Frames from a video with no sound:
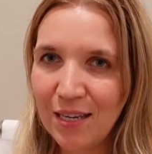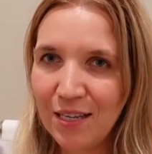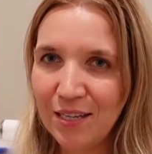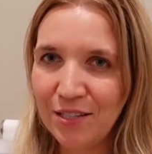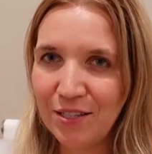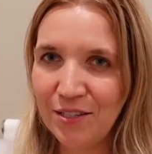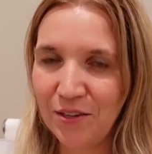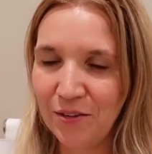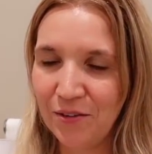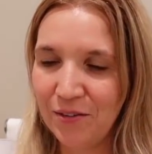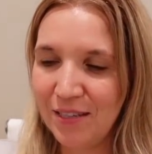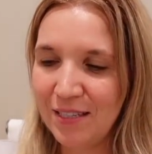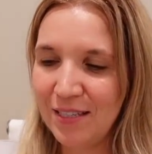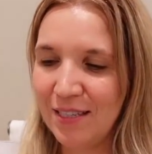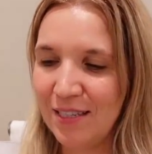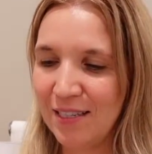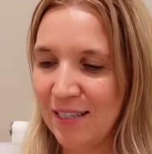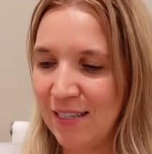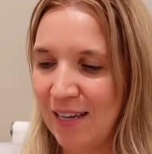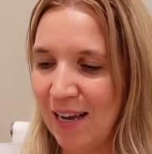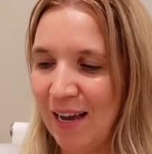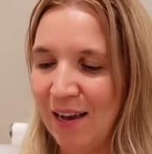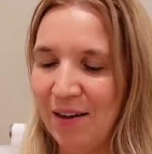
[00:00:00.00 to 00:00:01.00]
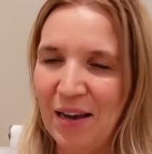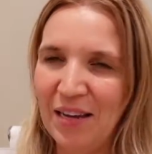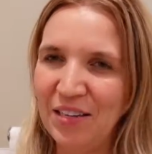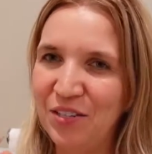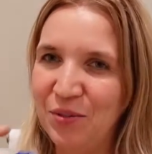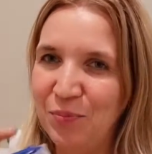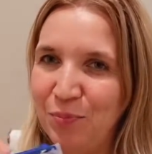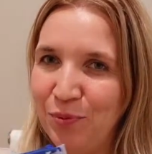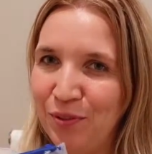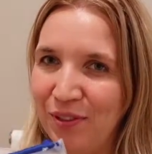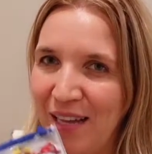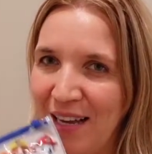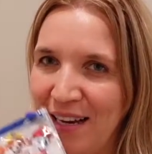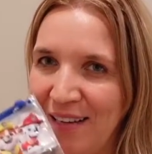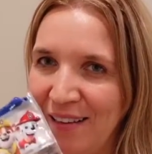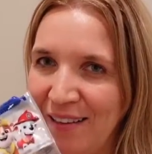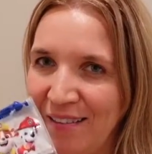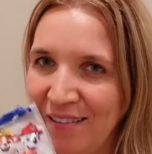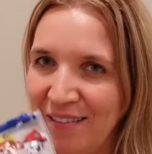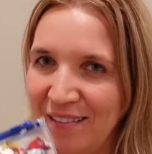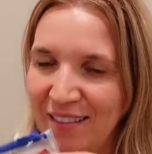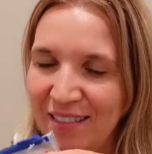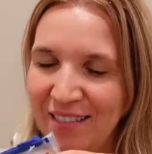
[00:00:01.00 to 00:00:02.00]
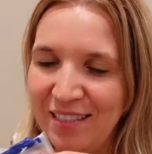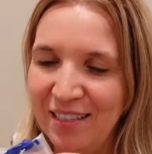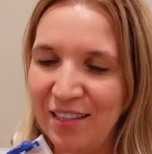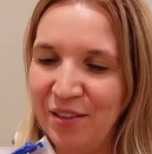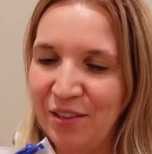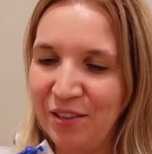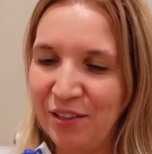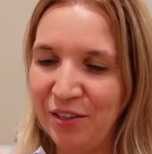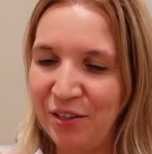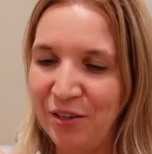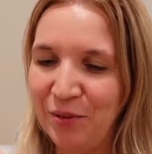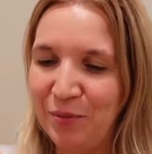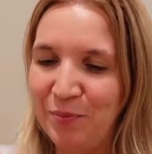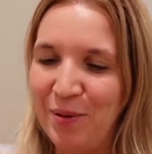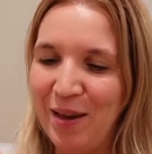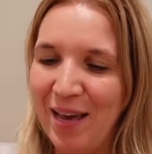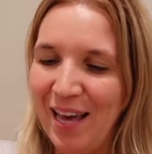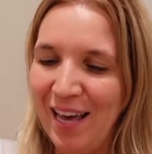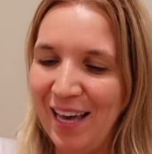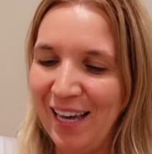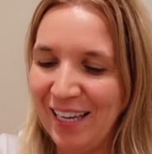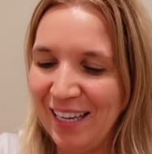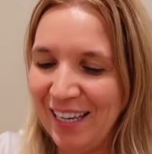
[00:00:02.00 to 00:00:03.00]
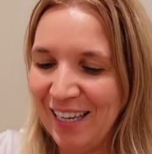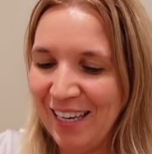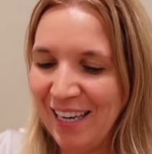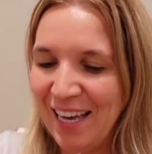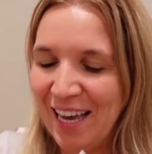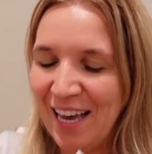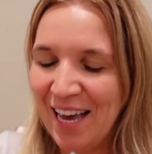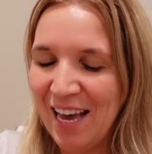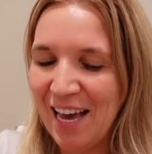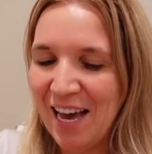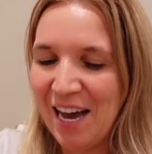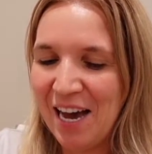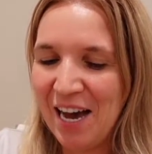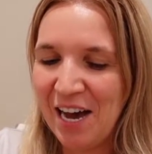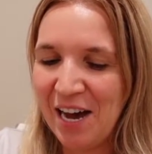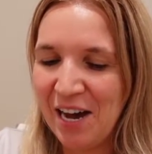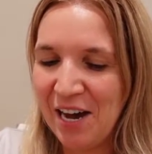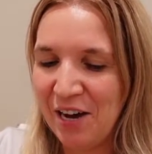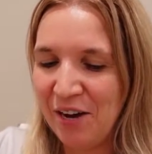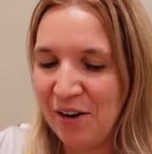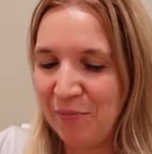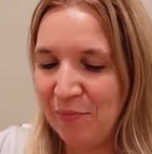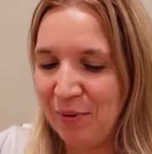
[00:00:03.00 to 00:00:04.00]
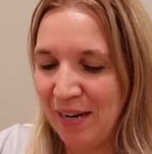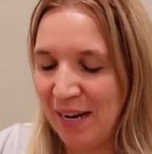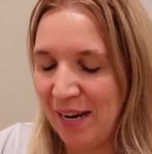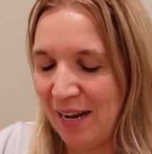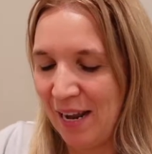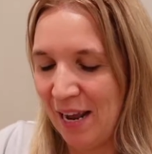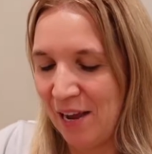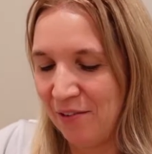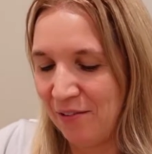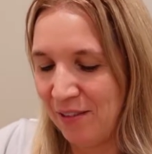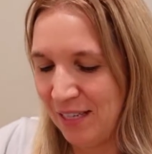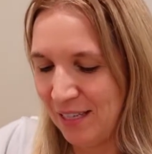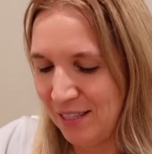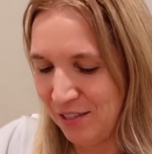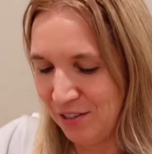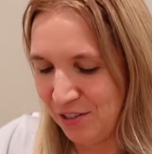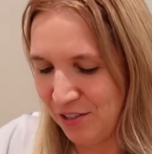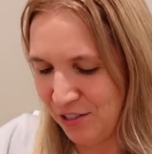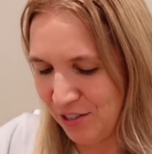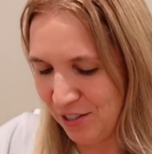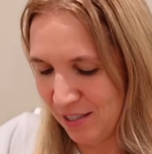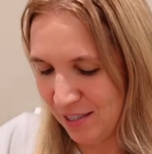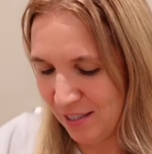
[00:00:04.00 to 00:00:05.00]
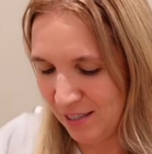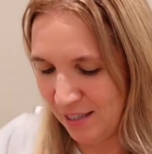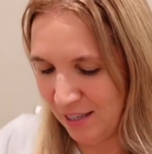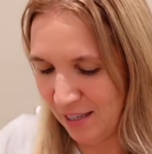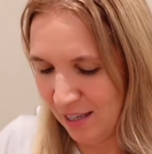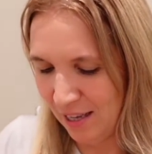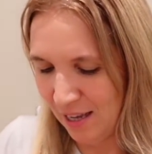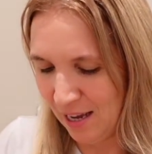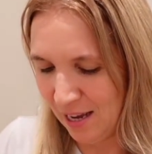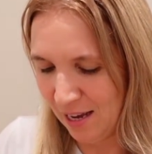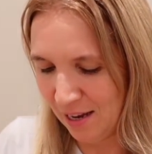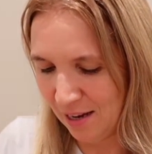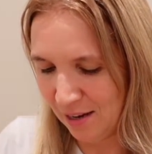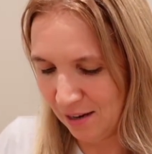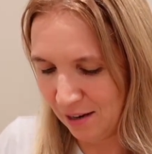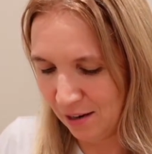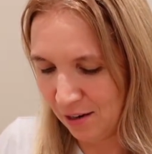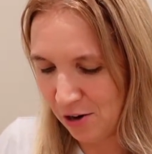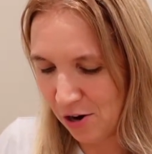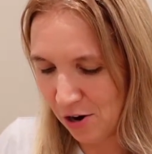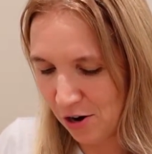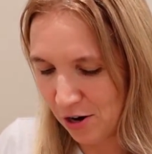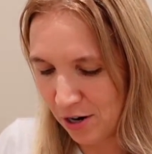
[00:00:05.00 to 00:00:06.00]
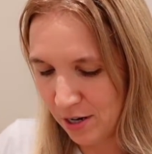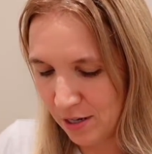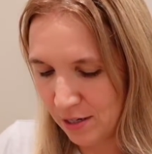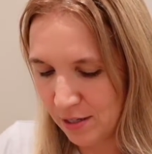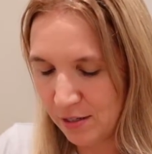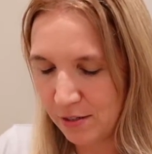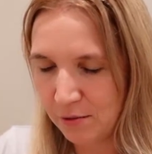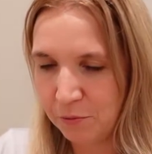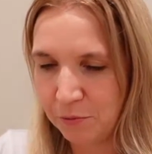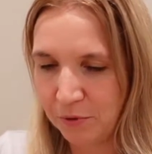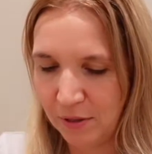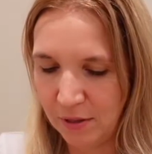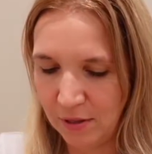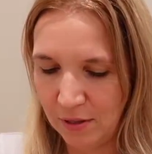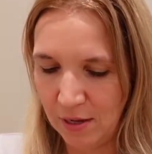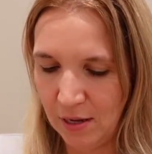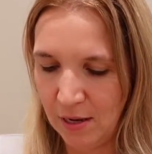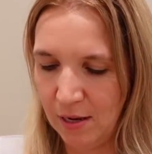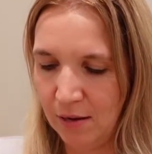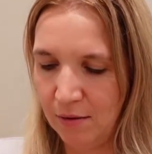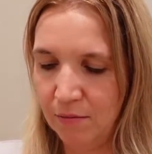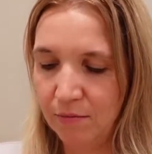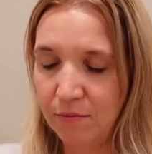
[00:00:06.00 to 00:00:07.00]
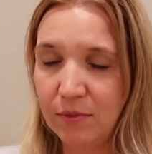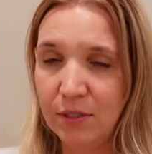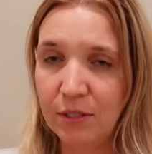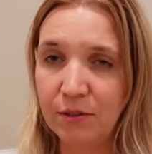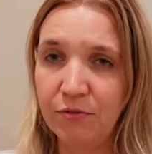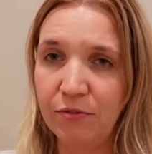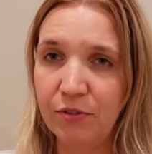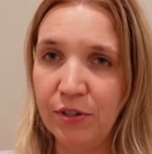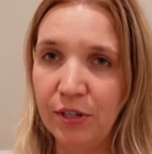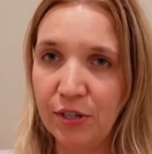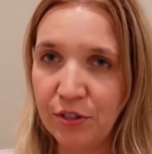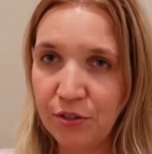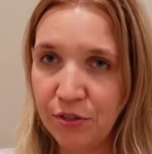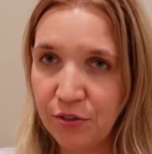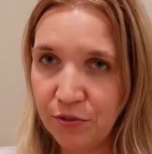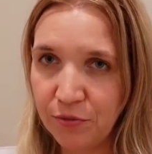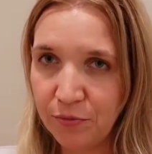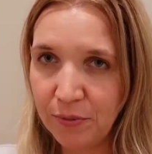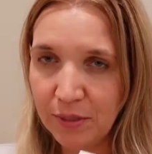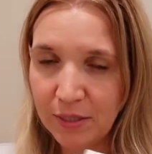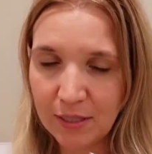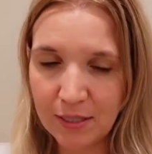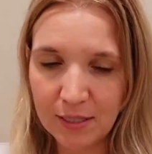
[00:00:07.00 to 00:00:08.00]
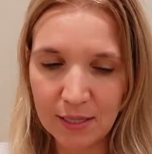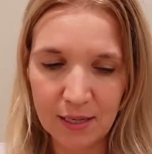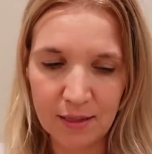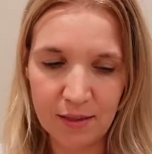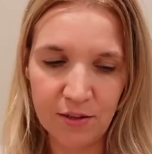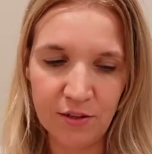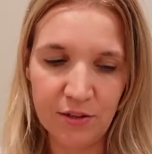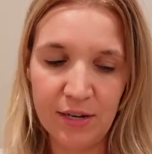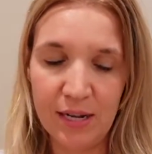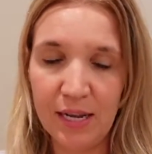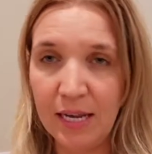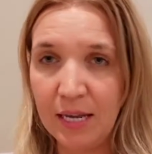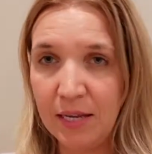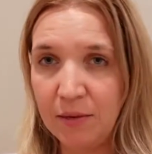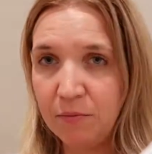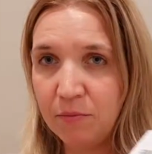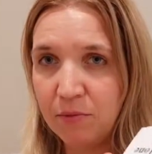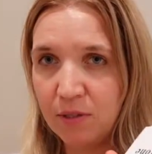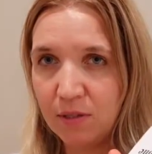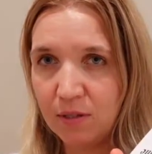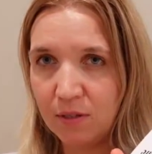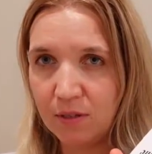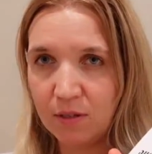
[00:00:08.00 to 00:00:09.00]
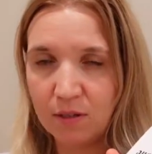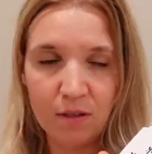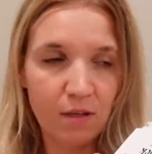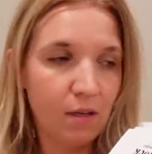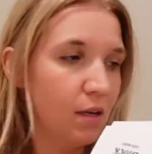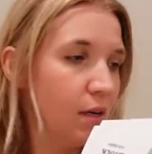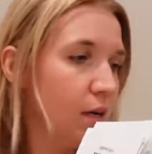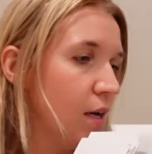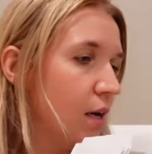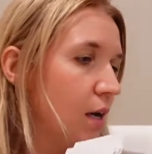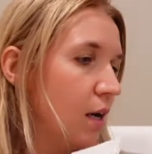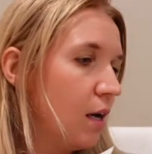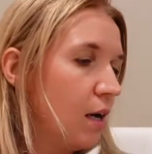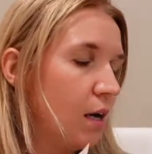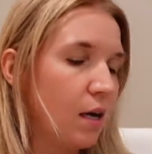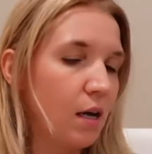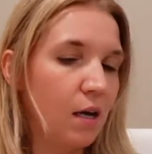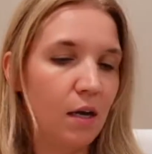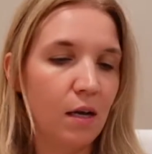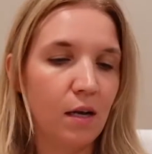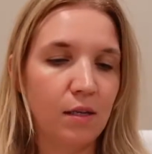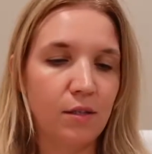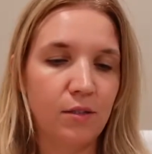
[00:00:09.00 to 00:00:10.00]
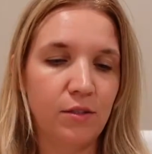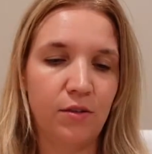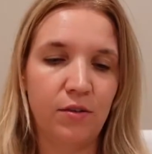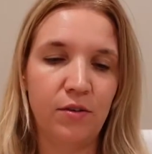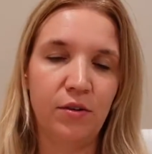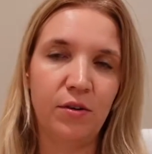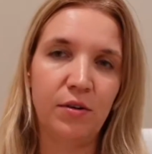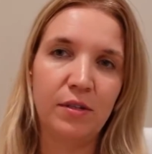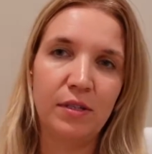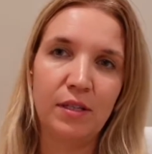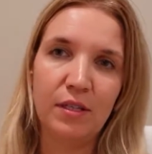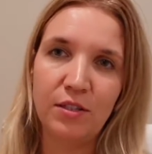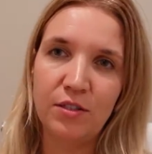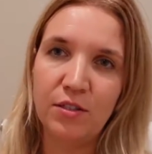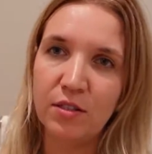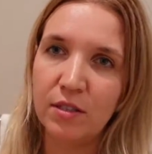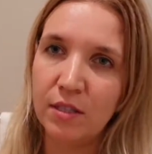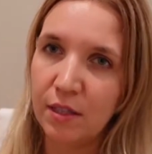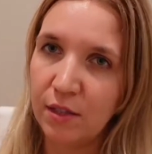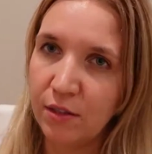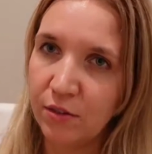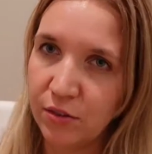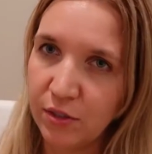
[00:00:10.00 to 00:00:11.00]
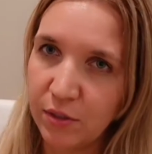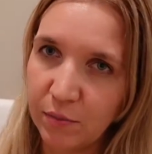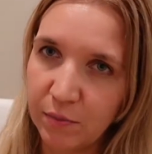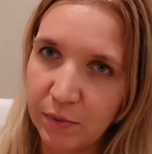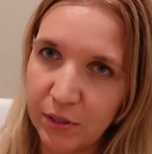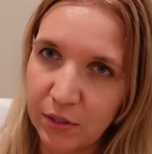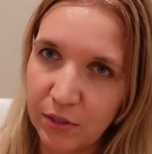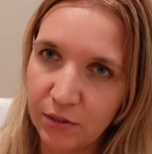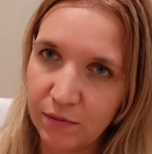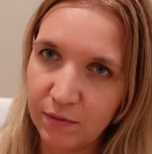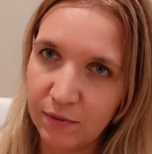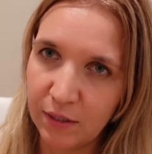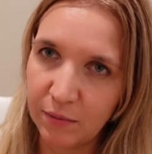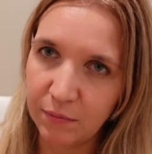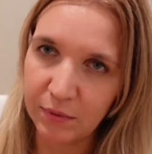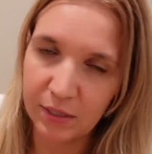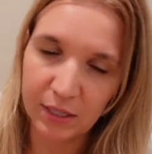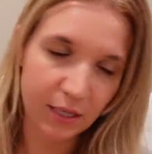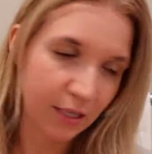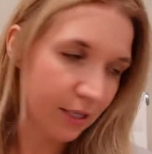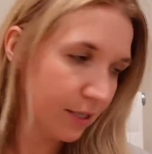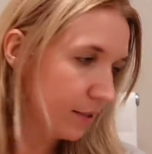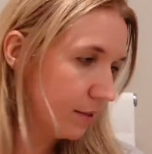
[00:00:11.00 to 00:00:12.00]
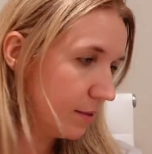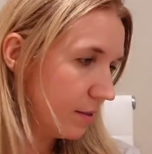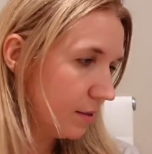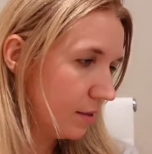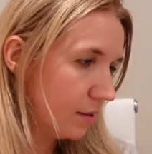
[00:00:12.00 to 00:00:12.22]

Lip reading: So this is, I just put that in this little cute bag. But anyhow, these are just the cards with different instruments and their names. So let's see, there's a bunch of them there.